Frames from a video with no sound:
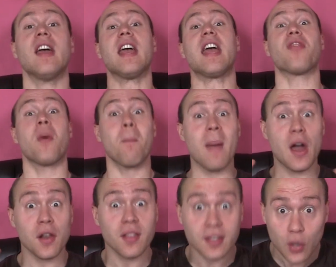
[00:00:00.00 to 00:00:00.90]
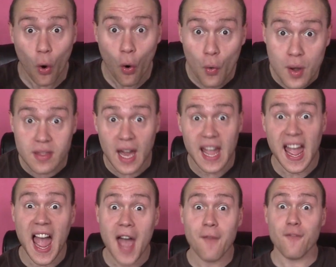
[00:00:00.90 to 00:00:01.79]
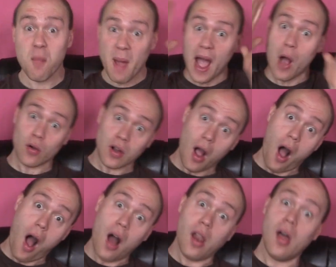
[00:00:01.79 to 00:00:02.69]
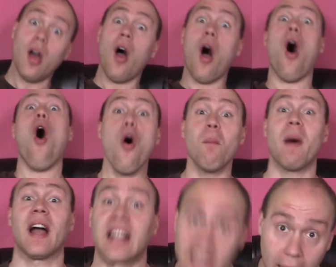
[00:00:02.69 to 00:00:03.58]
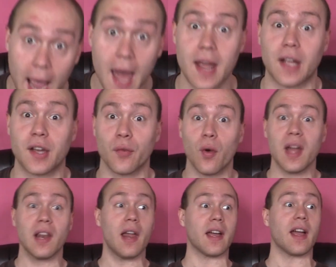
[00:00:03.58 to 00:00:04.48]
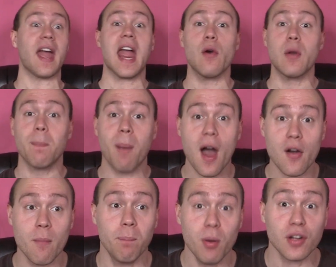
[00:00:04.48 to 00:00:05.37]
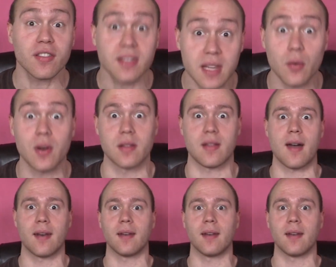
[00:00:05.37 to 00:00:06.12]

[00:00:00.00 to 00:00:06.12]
And the amount of stories I have from alcohol, oh my god, I could write like a Harry Potter book series on